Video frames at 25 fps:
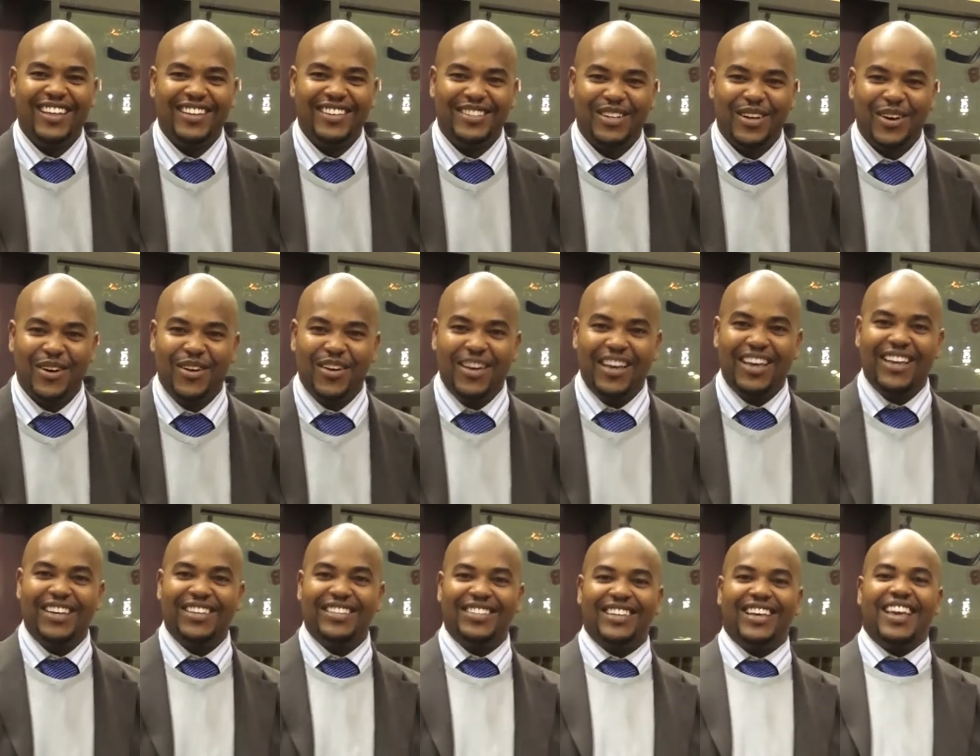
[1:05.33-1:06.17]
So
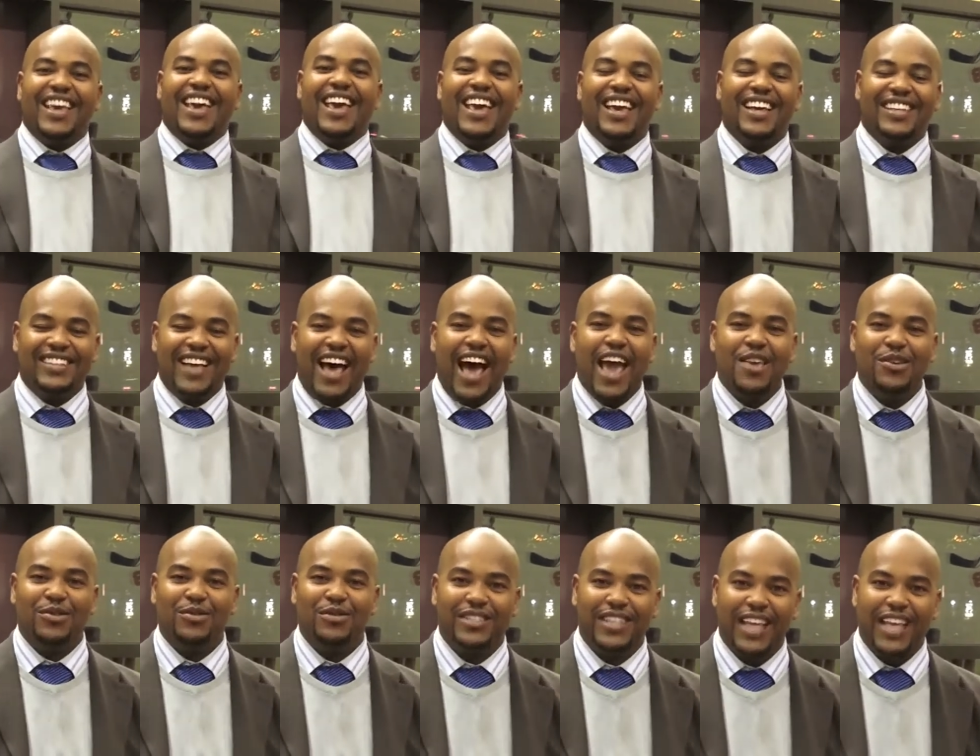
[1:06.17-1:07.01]
it's how
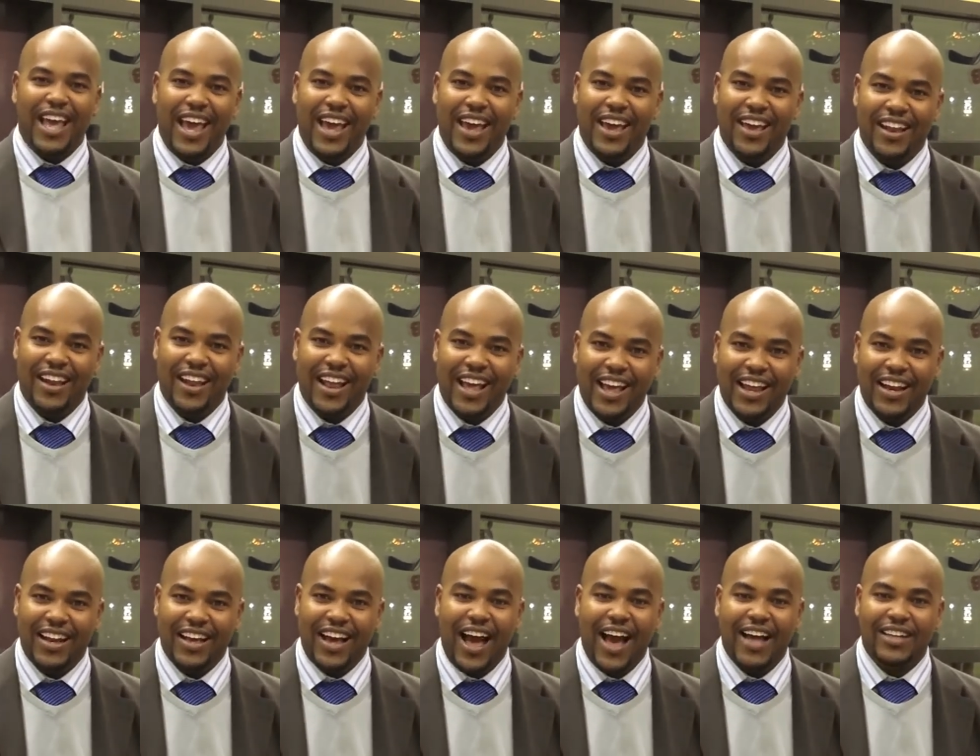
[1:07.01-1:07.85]
you say it and
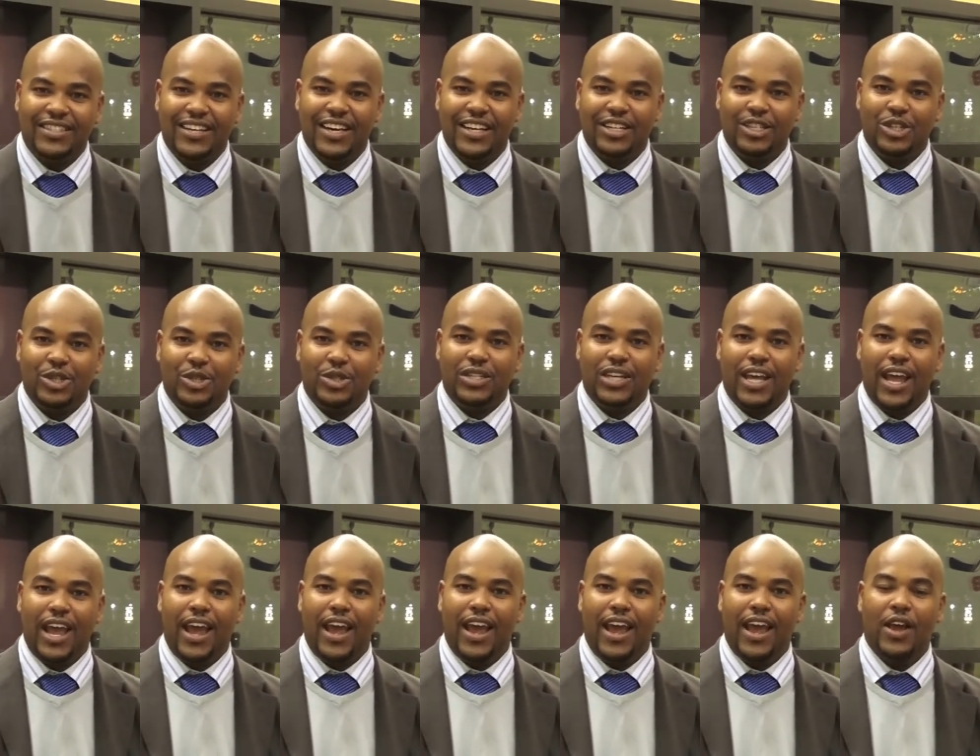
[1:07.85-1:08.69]
the context you
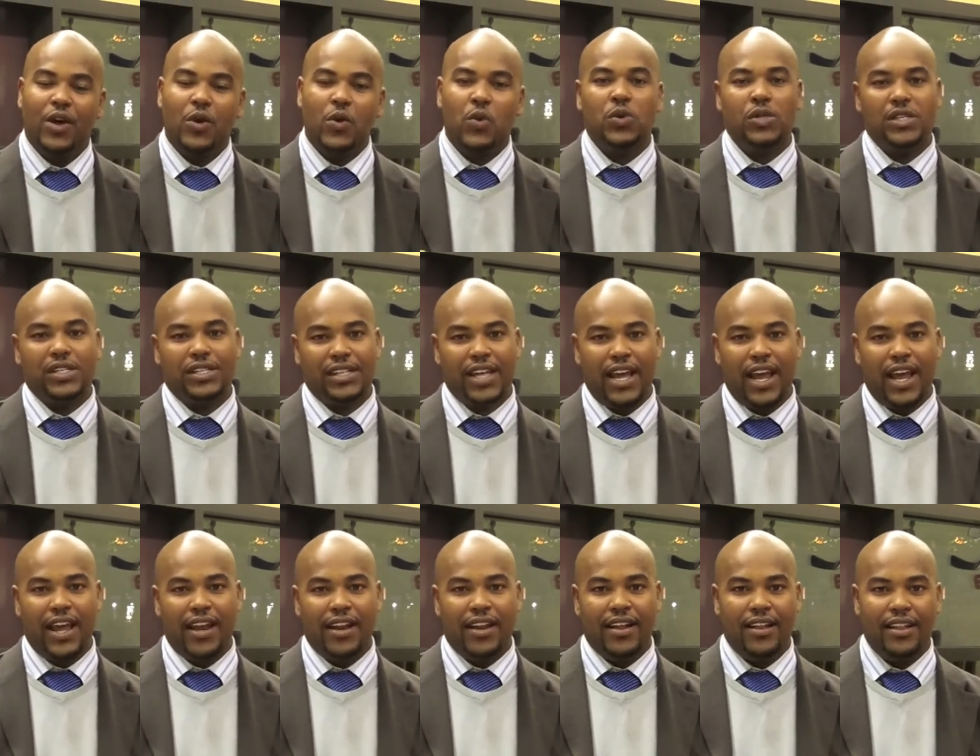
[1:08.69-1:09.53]
say it and who is
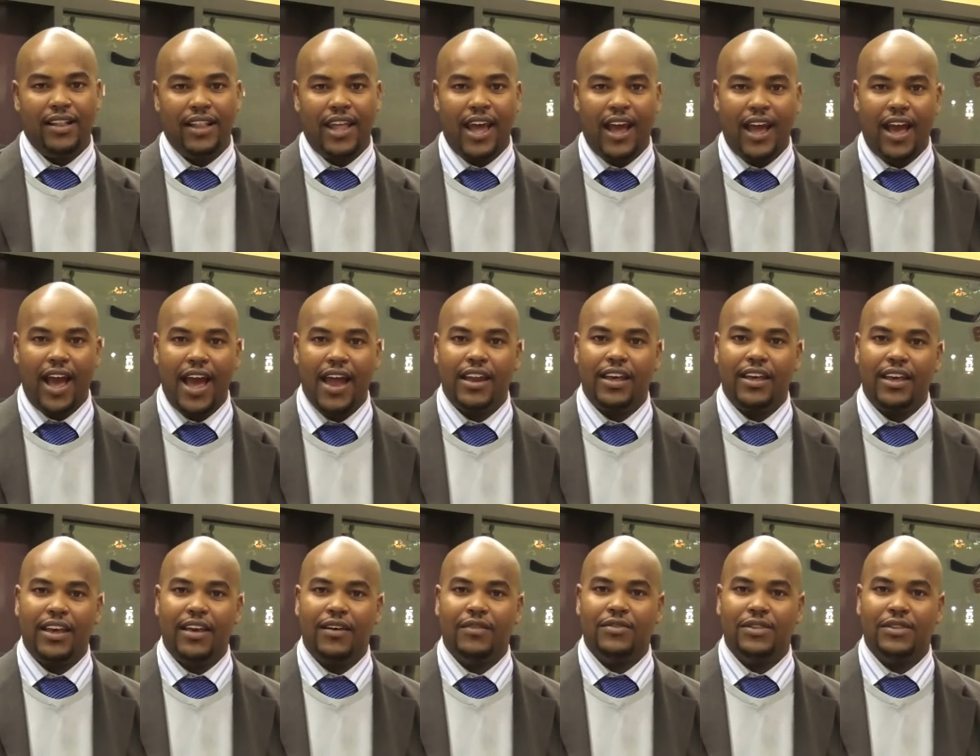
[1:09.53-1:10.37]
saying it that kind of
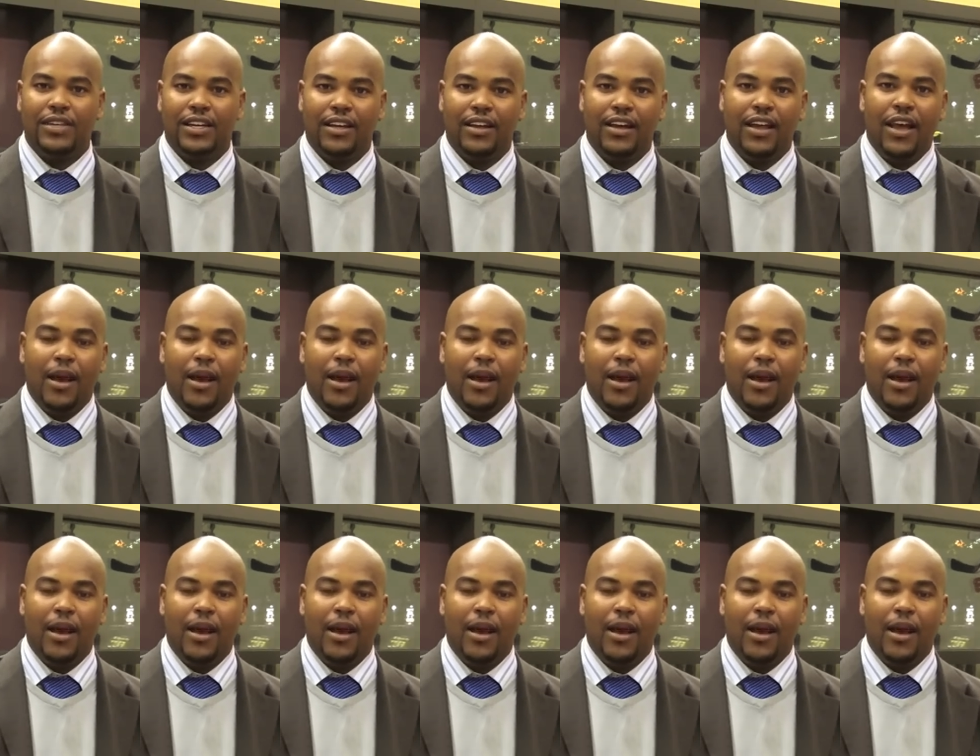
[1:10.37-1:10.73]
gives it